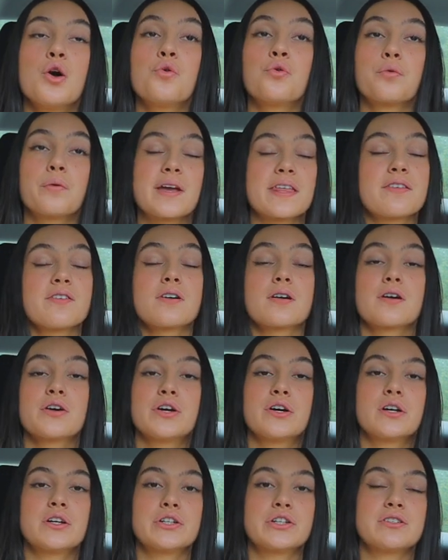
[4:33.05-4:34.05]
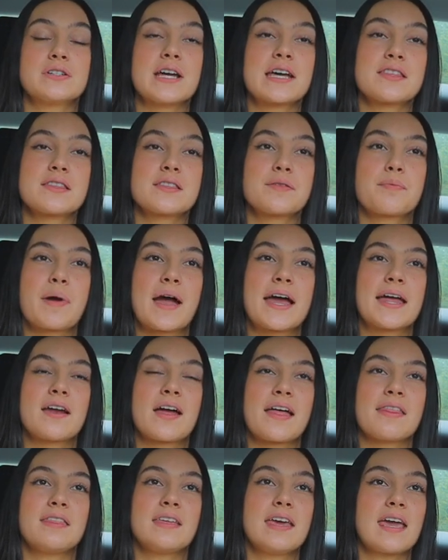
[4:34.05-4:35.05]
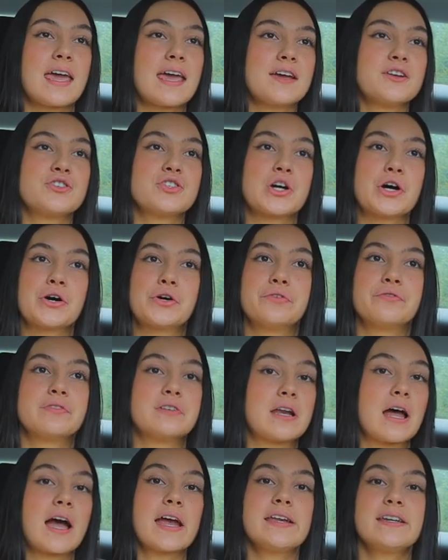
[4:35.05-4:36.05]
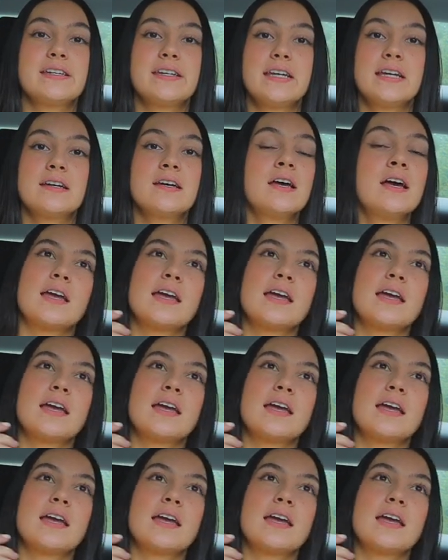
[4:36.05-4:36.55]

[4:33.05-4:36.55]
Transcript: whether you're on your deathbed at the age of 90,